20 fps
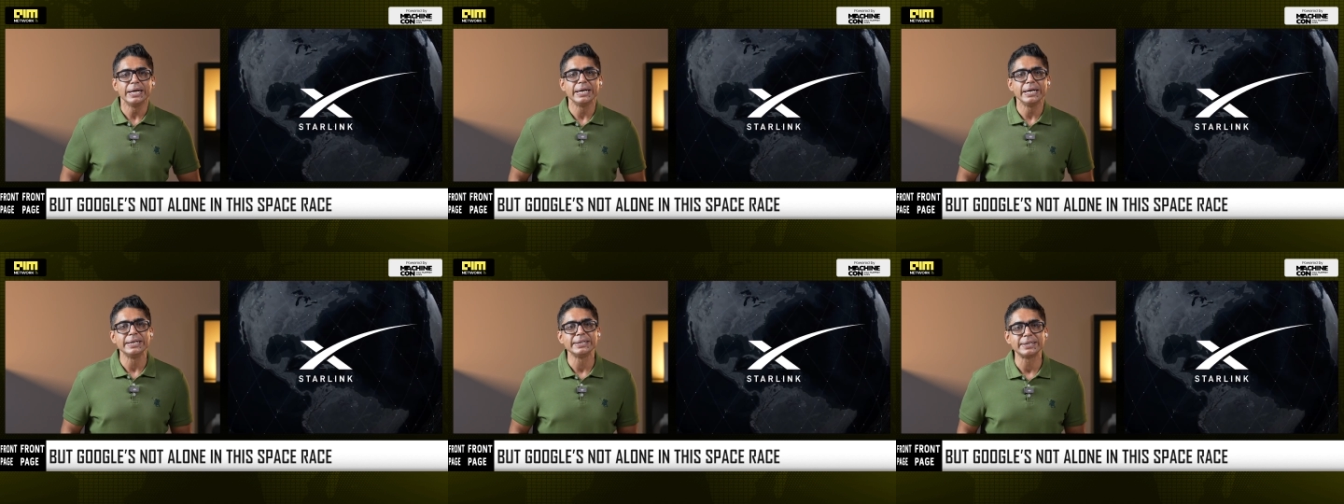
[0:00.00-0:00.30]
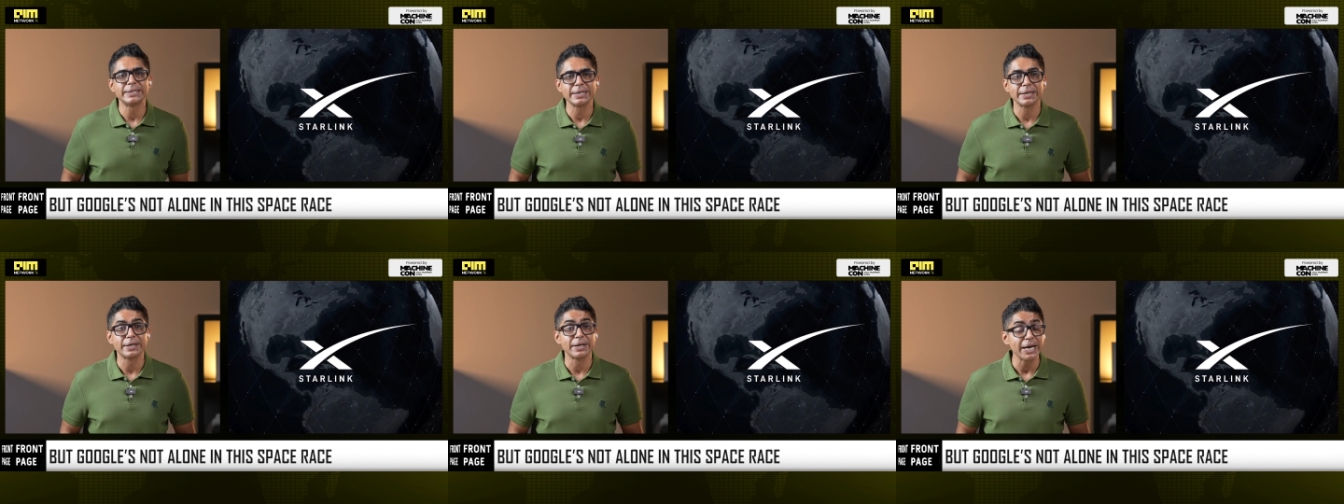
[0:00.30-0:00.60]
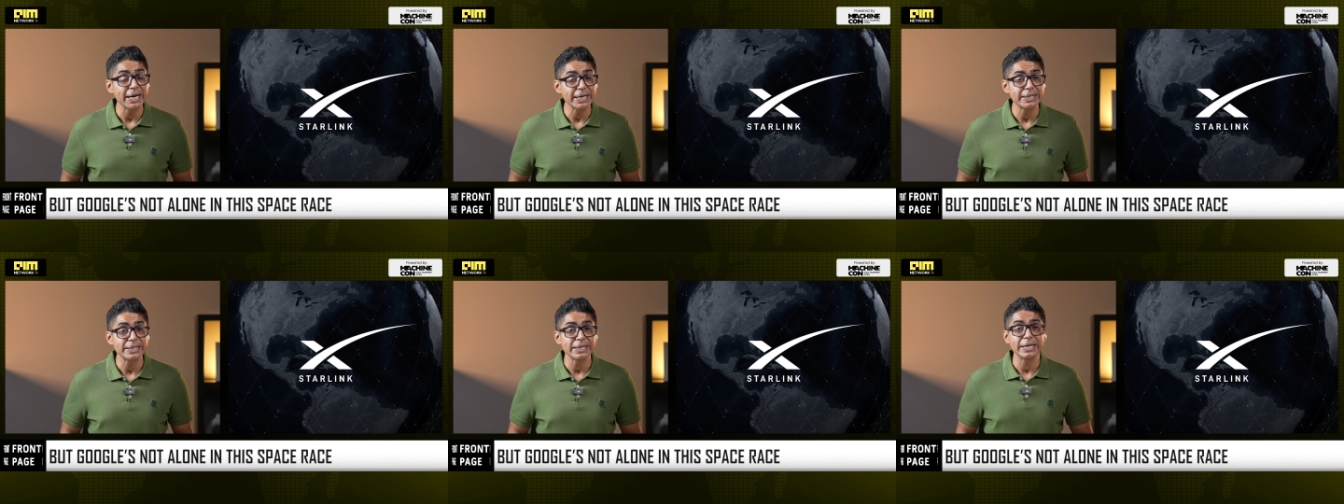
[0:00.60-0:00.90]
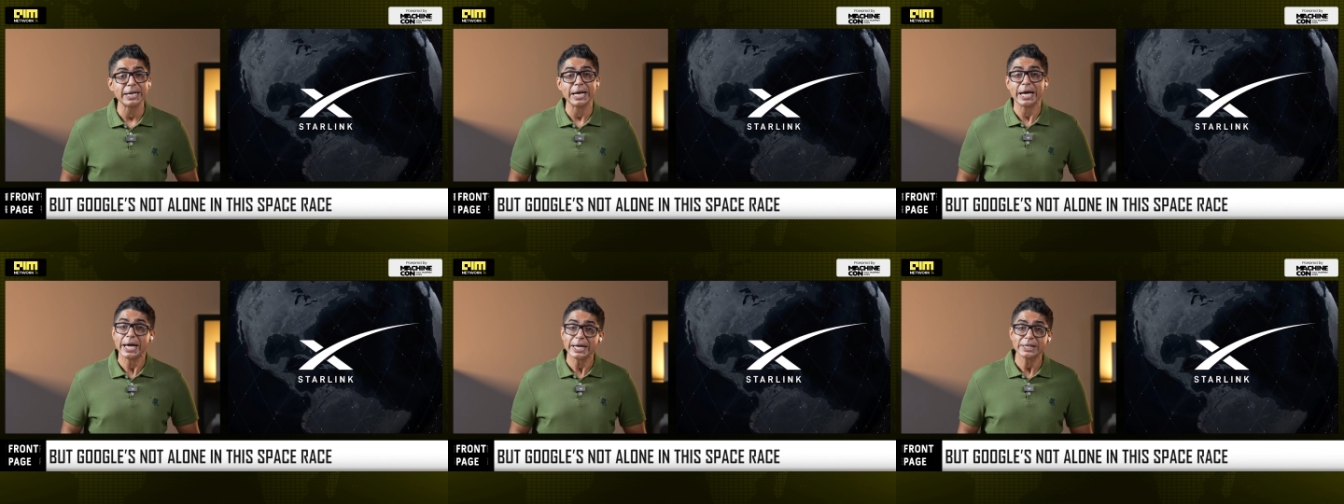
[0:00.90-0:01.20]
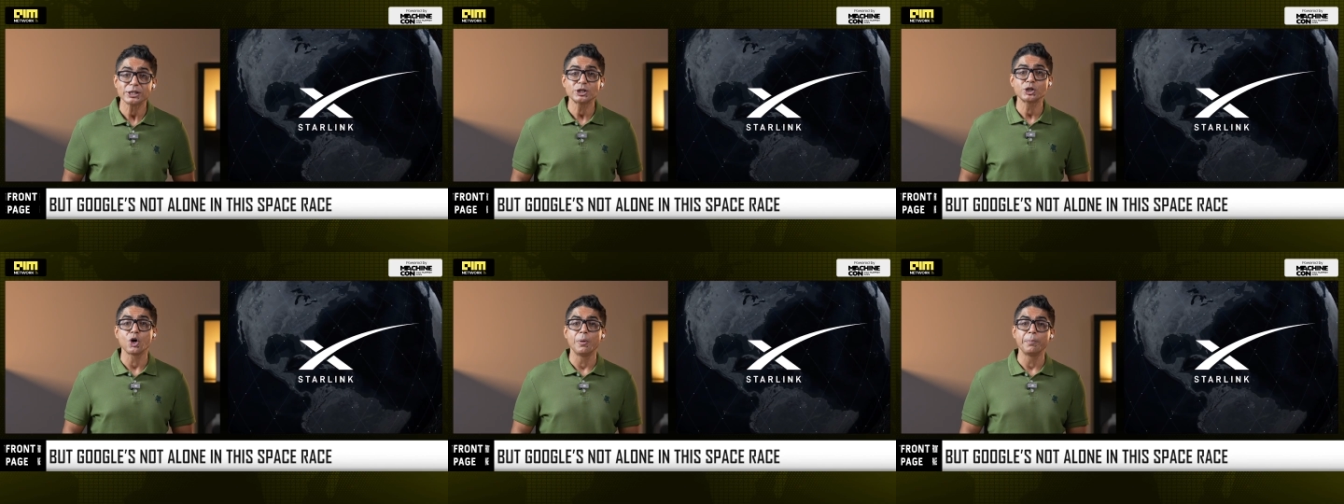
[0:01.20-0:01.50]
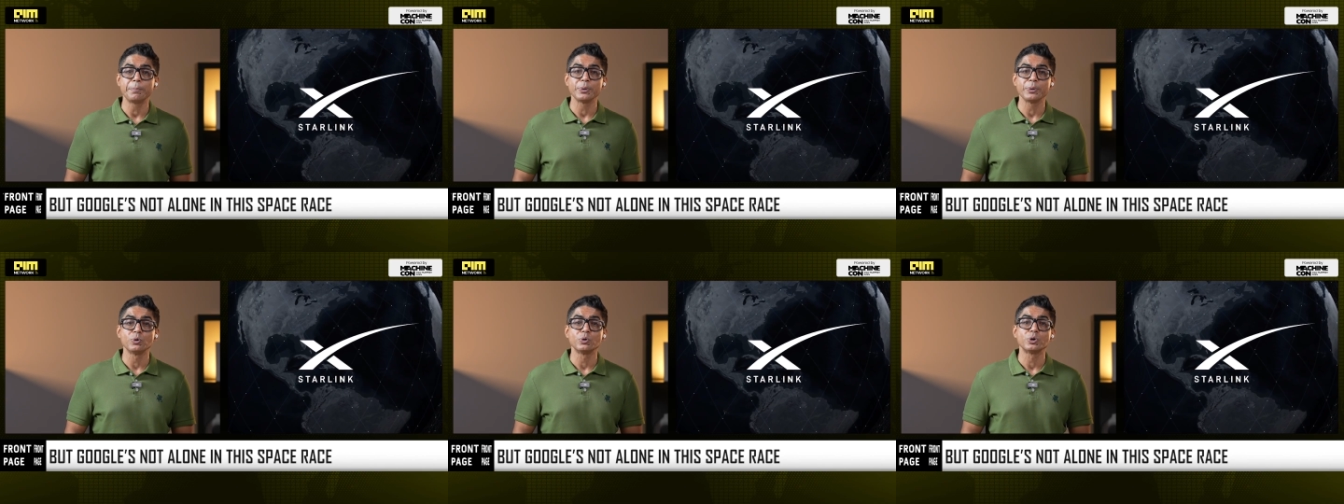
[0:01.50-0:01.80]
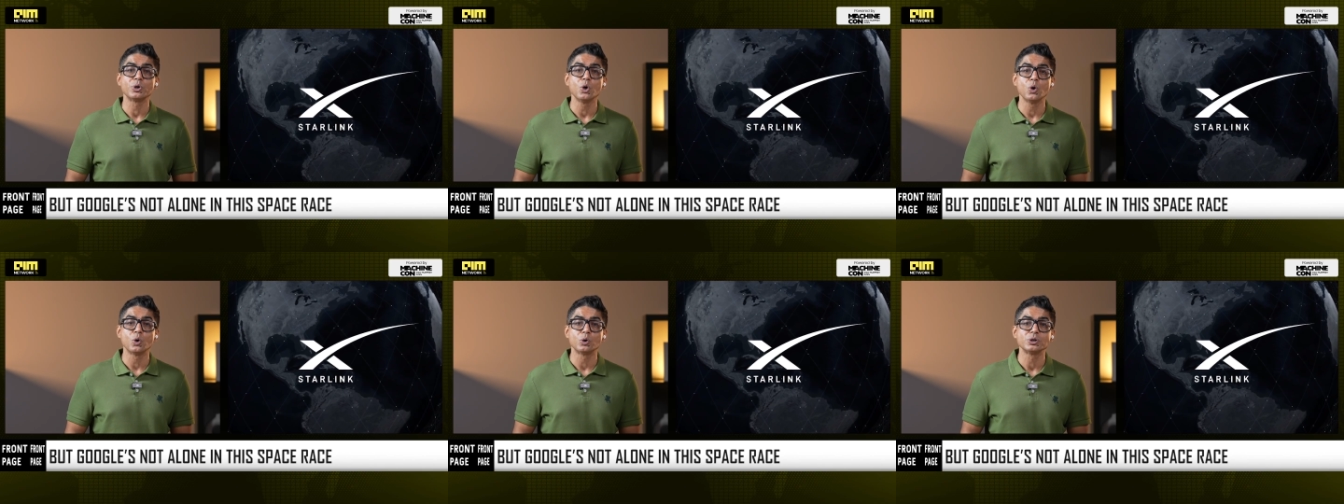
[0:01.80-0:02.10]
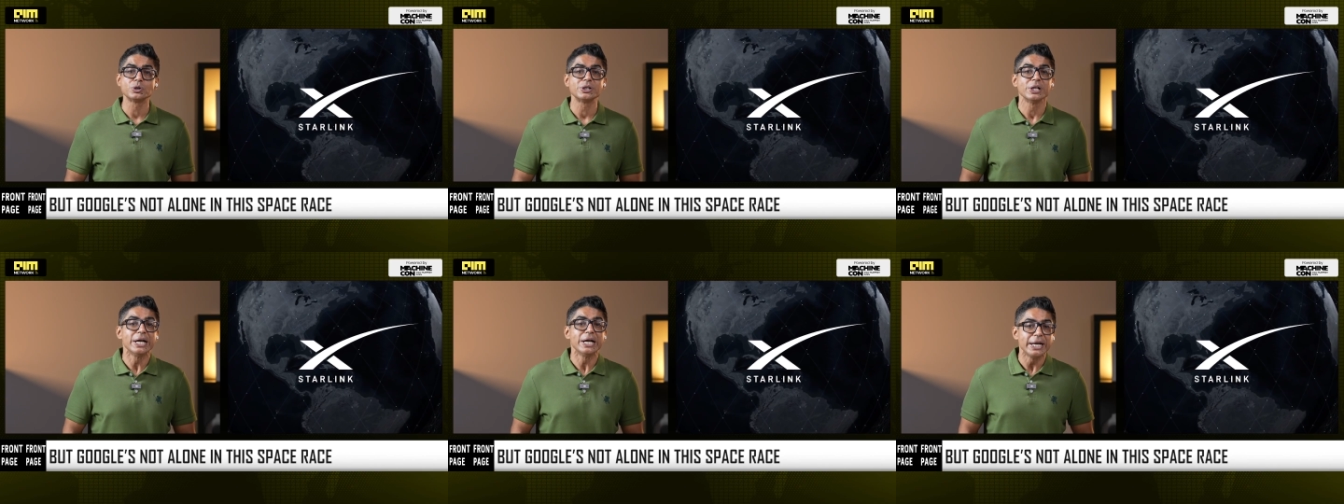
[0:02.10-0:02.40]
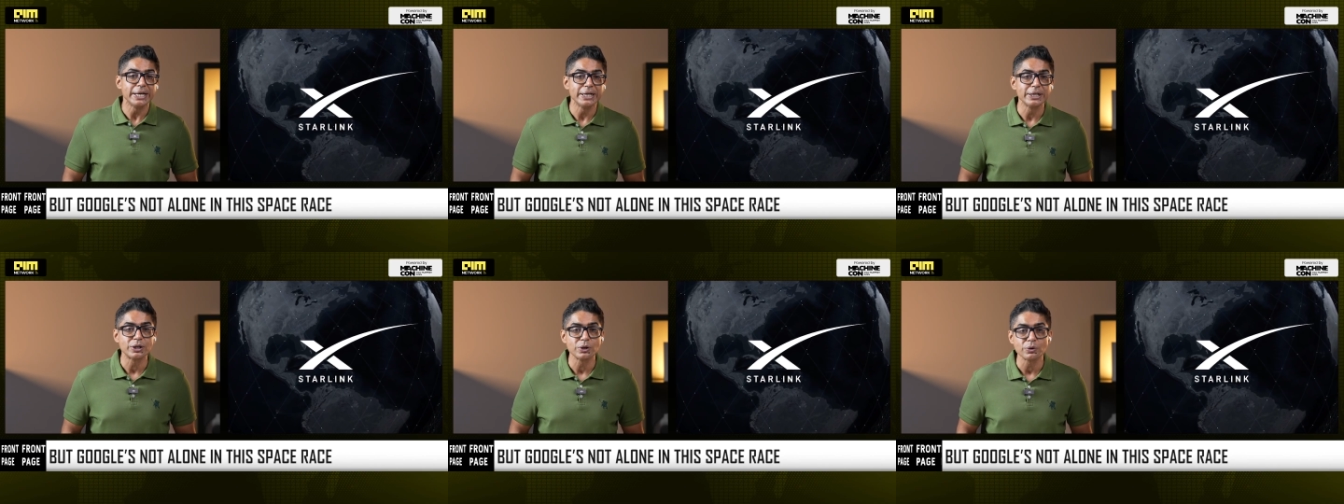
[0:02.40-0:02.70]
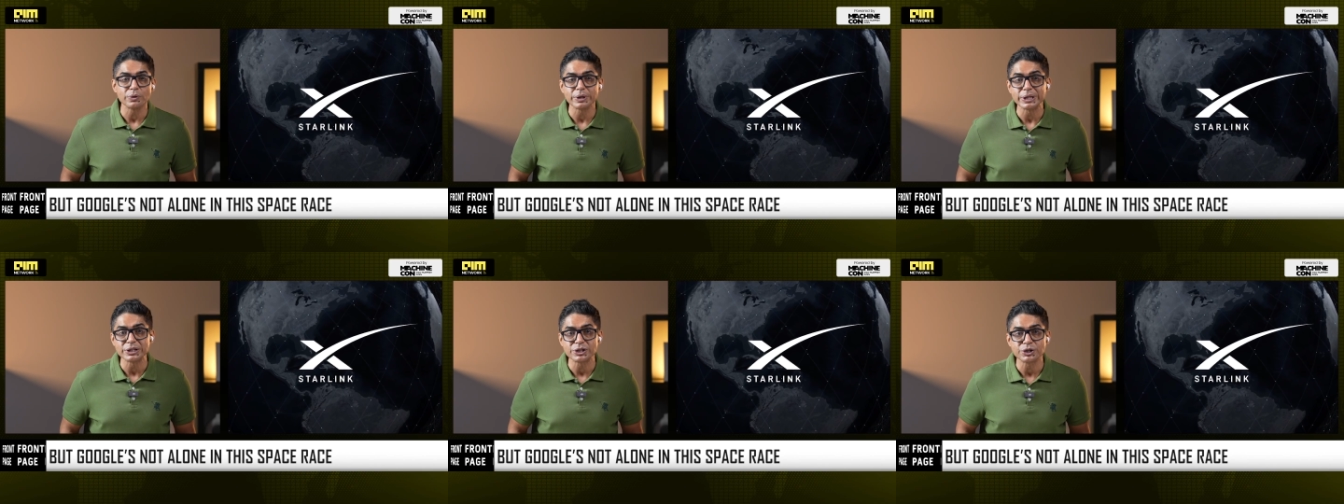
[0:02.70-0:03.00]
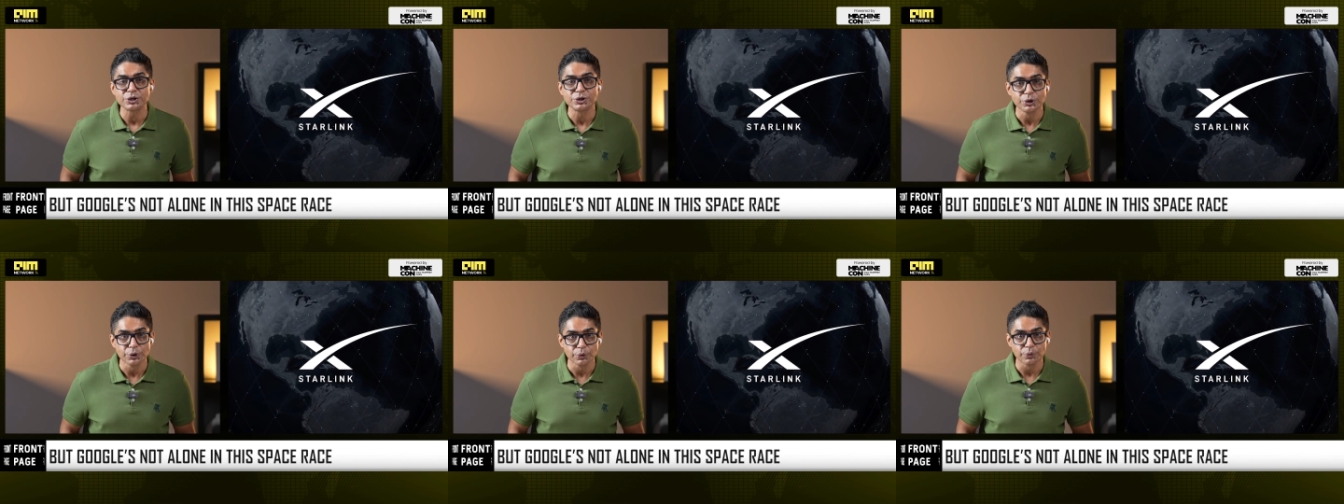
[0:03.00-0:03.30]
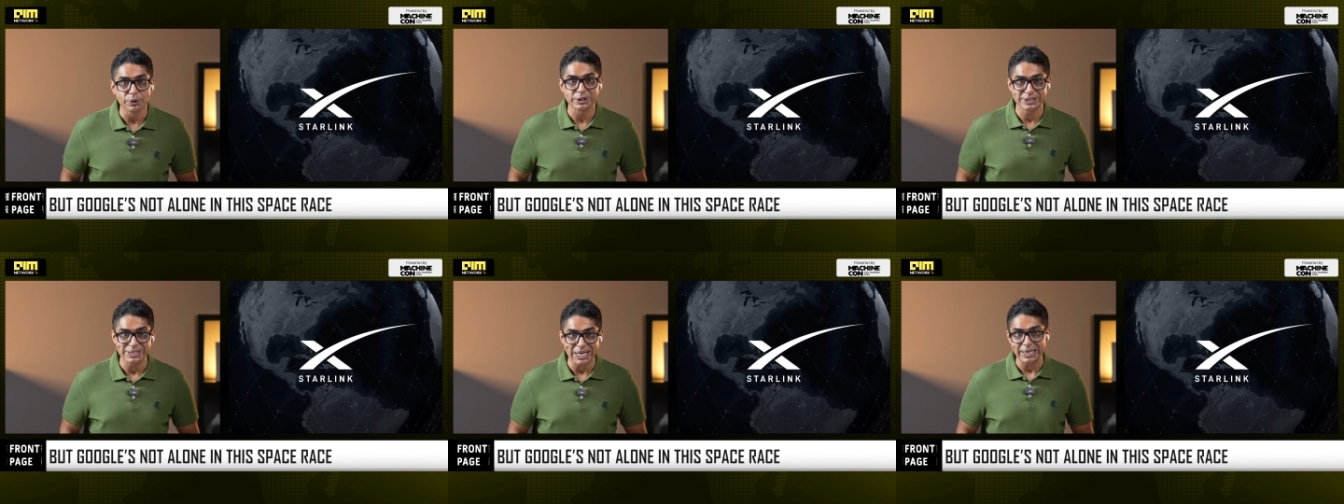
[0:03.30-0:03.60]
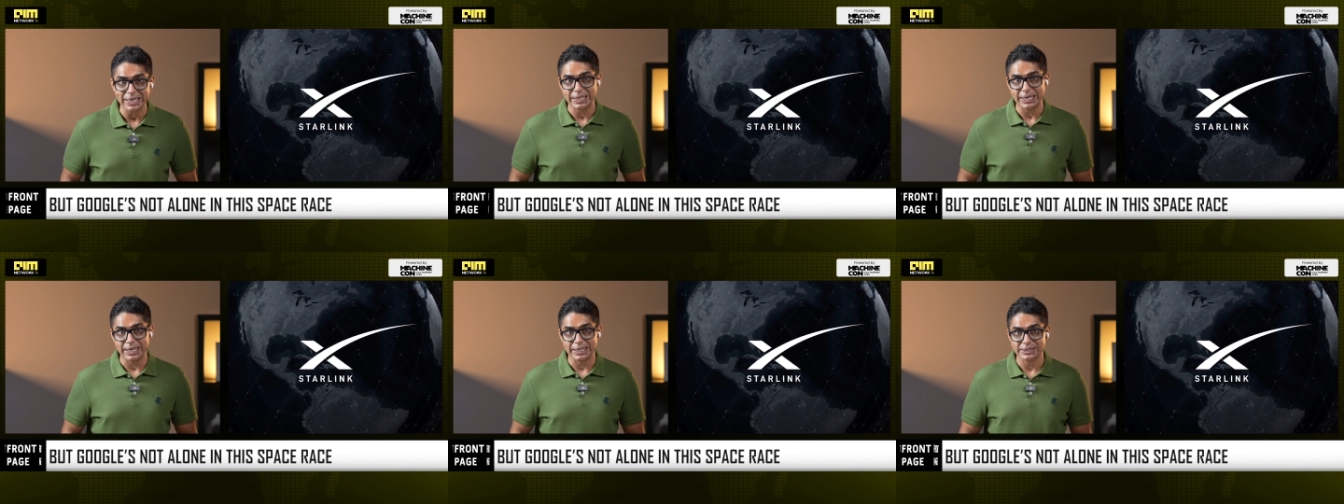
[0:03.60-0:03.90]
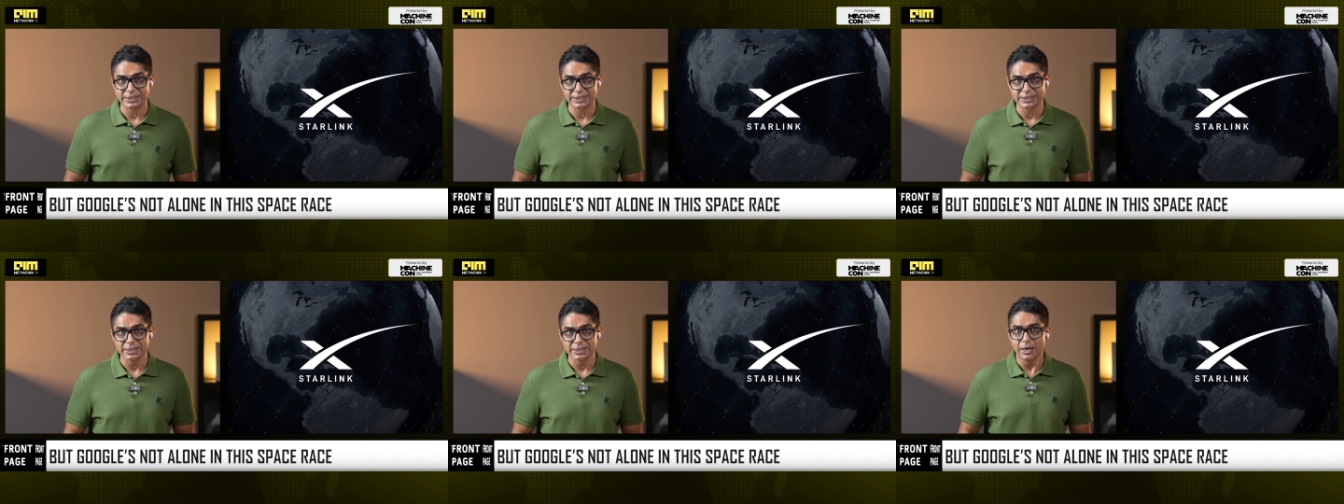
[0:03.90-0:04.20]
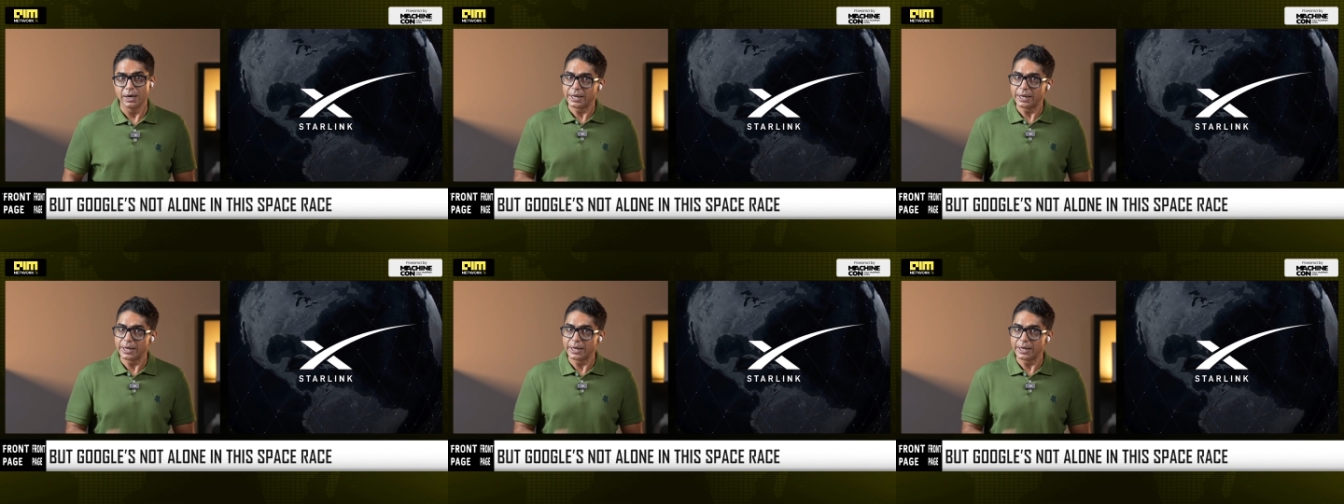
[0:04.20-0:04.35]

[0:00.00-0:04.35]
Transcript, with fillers: integrating edge compute nodes into its newer satellites.